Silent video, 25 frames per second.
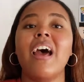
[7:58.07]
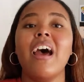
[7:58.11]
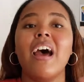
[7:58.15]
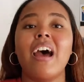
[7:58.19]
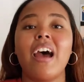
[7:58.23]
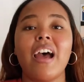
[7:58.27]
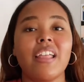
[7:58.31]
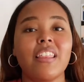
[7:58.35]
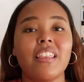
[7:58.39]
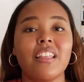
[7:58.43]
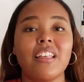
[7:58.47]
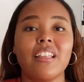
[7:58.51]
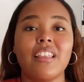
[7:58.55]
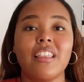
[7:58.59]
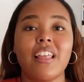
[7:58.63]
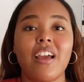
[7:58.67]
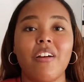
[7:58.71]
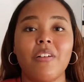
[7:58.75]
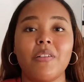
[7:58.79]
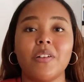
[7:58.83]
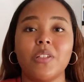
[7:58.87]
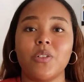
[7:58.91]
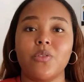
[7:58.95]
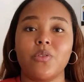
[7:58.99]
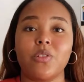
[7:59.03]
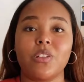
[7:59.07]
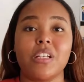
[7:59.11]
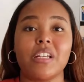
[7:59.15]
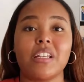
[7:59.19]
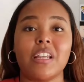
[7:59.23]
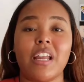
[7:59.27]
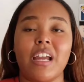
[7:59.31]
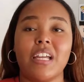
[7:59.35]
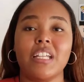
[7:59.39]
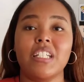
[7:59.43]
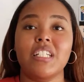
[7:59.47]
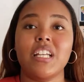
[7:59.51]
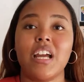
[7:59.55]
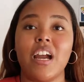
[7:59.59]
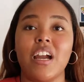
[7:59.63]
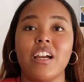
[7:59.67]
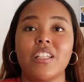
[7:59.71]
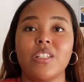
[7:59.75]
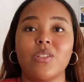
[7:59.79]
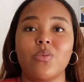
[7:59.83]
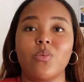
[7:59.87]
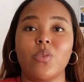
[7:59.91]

I think that was a really nice shot as